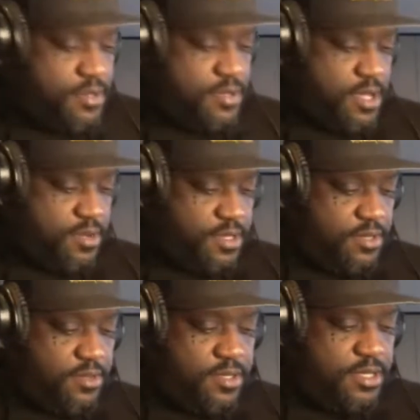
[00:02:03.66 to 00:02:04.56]
how we
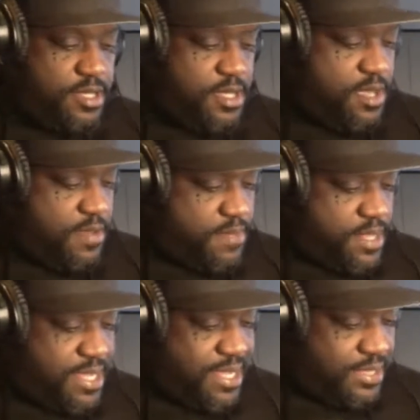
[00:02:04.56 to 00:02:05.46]
do it. My
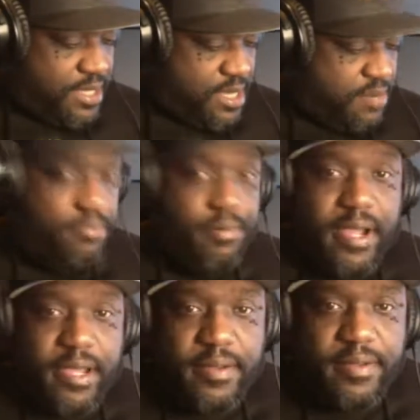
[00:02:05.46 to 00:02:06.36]
light's kind of bright.